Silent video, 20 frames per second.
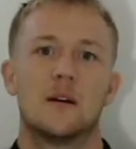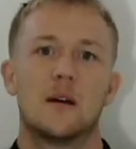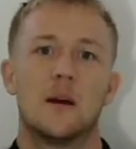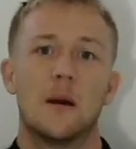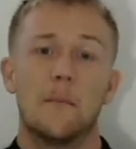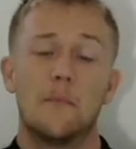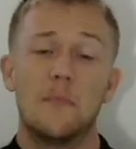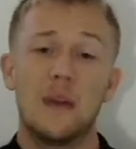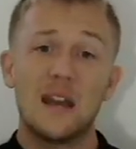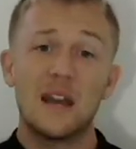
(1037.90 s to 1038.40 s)

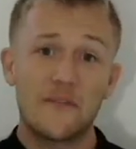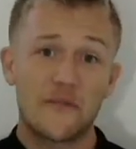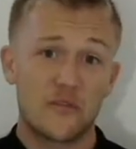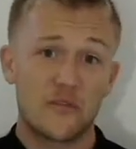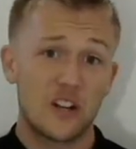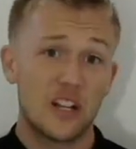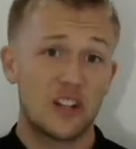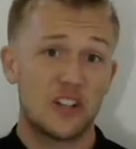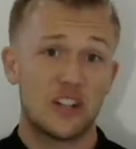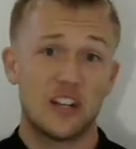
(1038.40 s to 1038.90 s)
Make
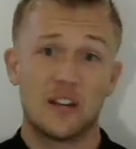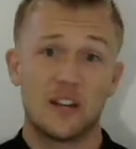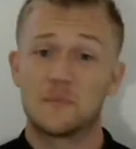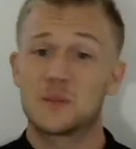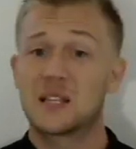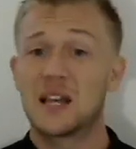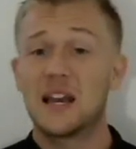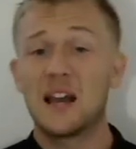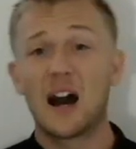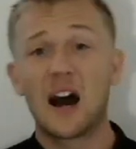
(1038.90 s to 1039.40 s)
friendships,
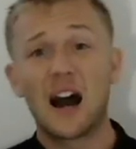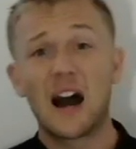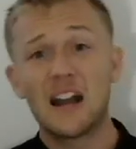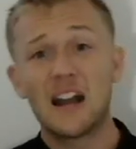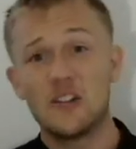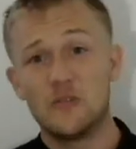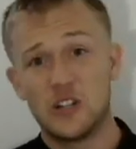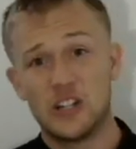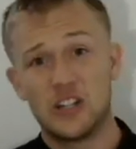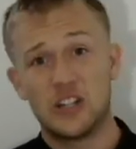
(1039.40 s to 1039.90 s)
say hi
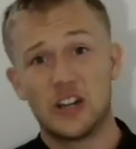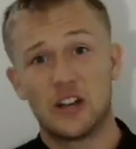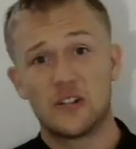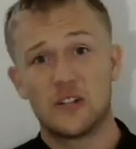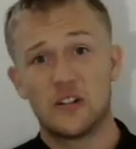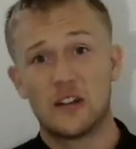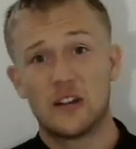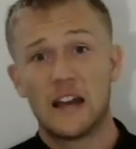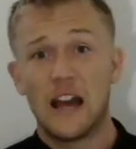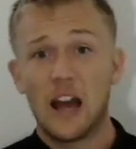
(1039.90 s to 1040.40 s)
to each
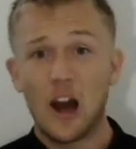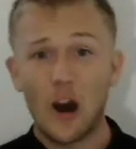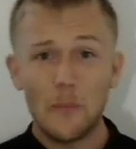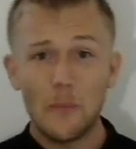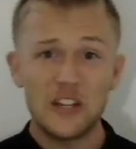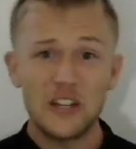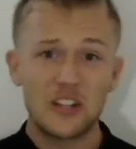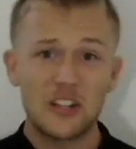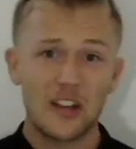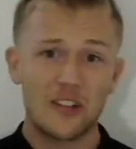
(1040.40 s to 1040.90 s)
other, help
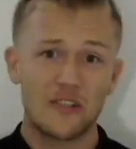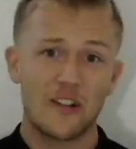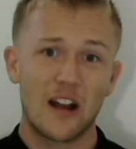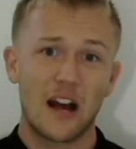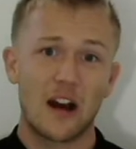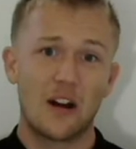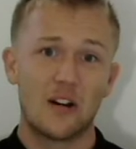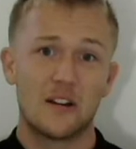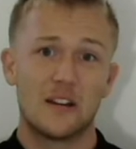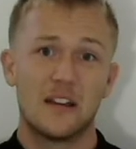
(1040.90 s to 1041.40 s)
each other
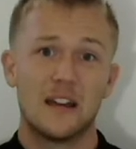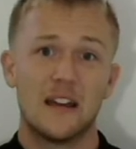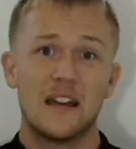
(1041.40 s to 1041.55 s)
out.